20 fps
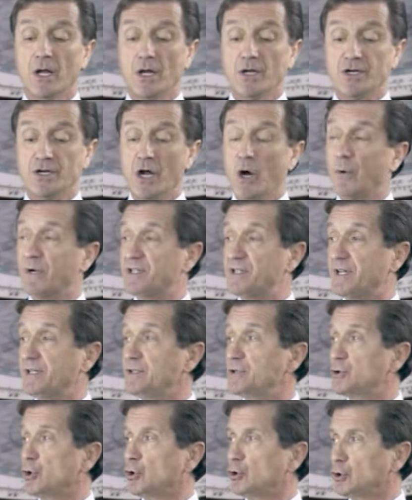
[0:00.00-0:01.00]
"No, it
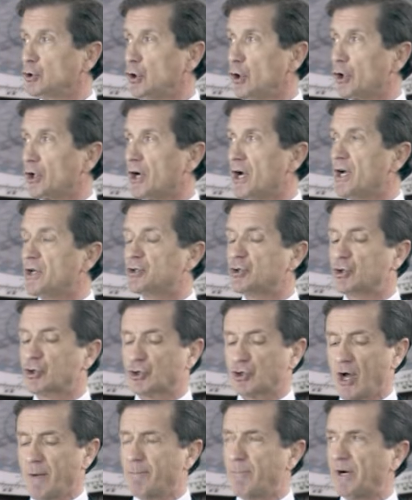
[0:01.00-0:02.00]
didn't. Look,
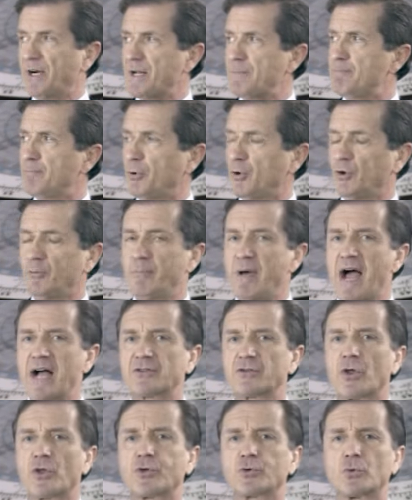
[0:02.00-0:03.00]
somebody pulled
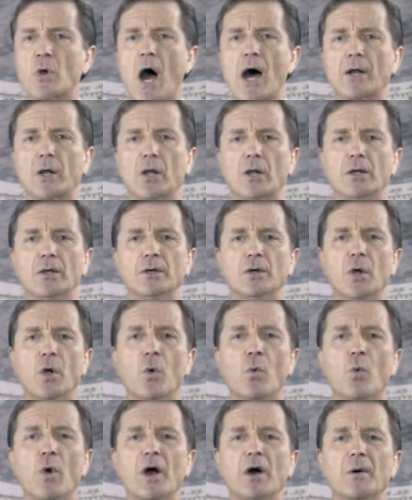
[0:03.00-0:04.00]
back the throttle."
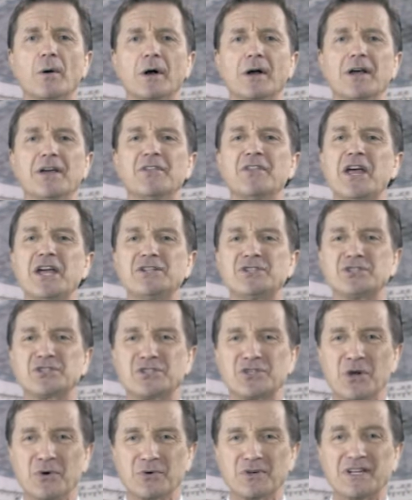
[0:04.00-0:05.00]
Well, they
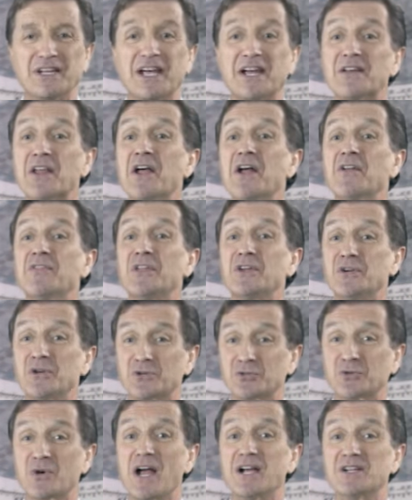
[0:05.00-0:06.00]
just don't get that
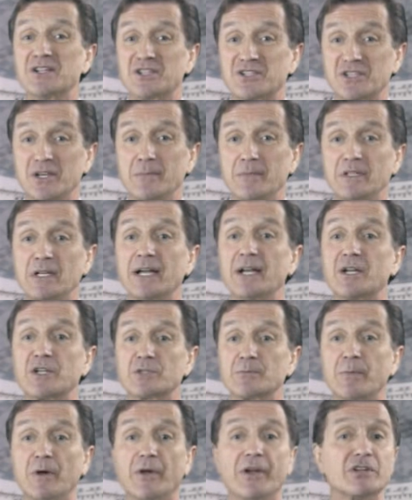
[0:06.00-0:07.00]
you're trying to simulate
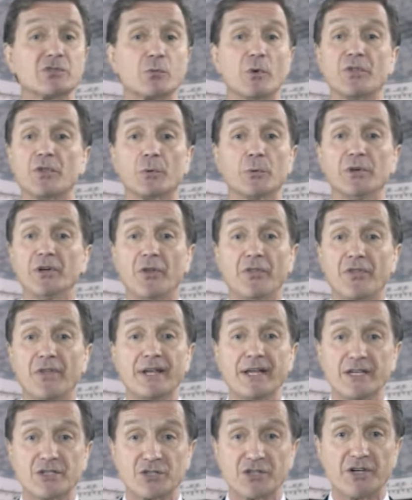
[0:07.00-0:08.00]
experience when the real
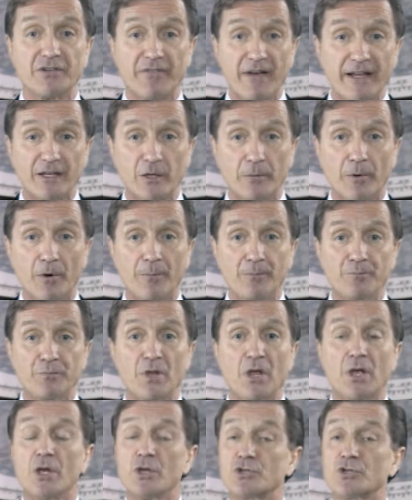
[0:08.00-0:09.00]
thing isn't available.
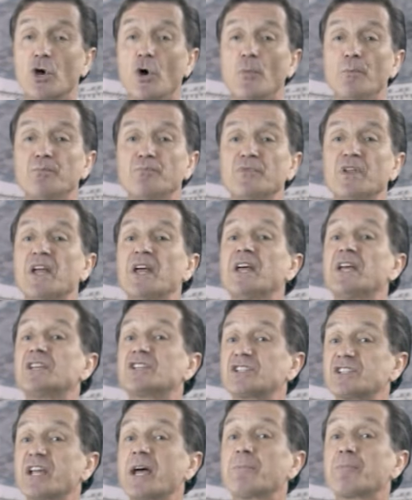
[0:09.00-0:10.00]
So,
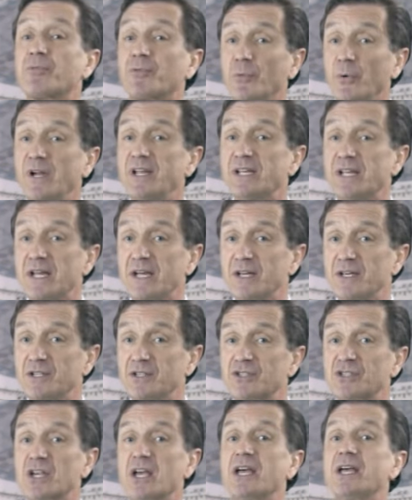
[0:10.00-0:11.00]
step three
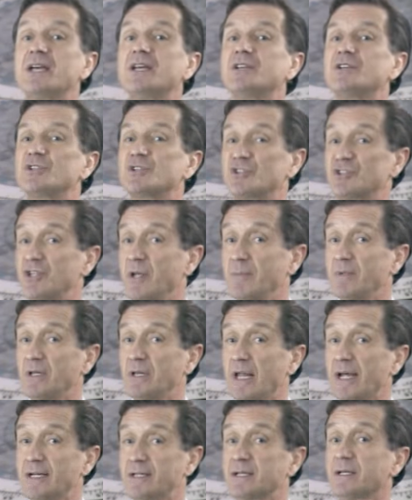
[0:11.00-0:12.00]
is
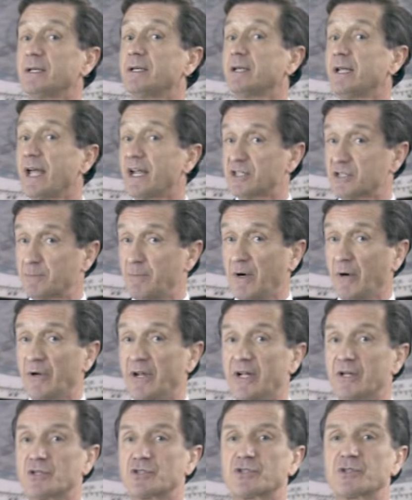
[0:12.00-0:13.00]
simulate
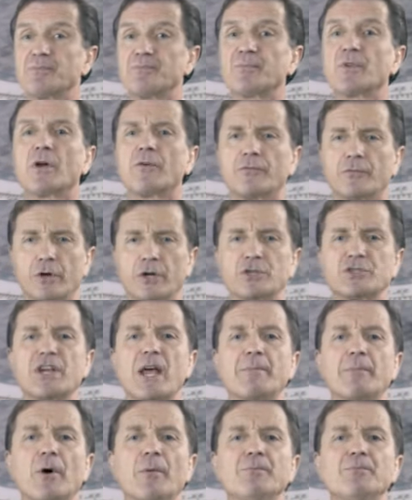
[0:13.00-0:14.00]
experience. For
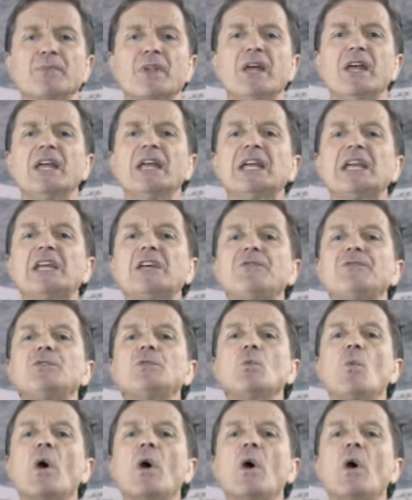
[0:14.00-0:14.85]
example, if you